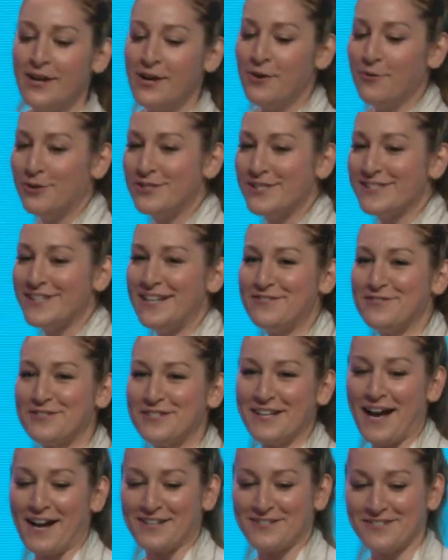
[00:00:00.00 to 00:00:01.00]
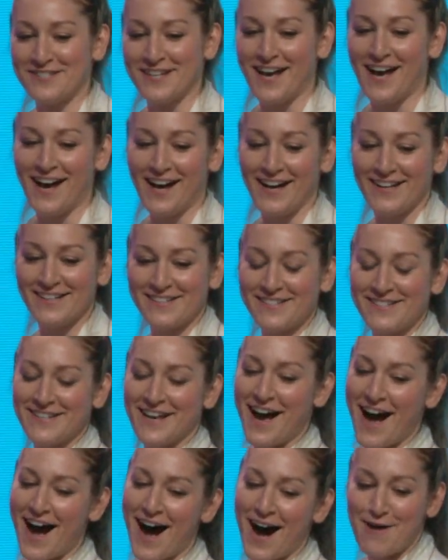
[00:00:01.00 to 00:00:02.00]
which is an interesting exercise.
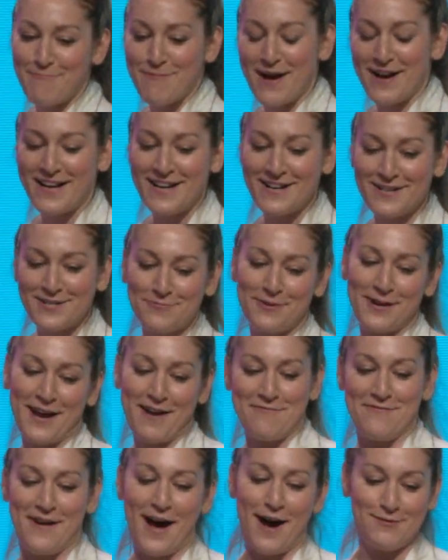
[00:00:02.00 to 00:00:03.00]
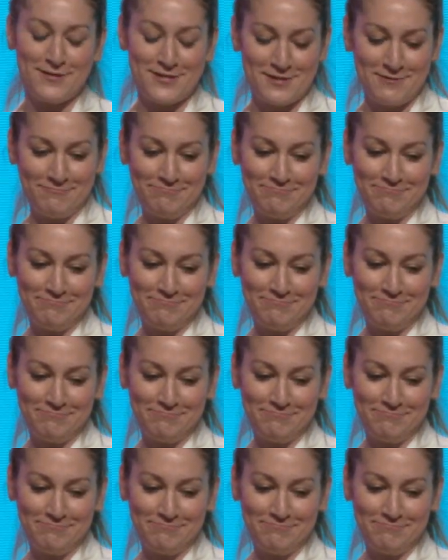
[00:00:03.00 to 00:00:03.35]
And here's what I found.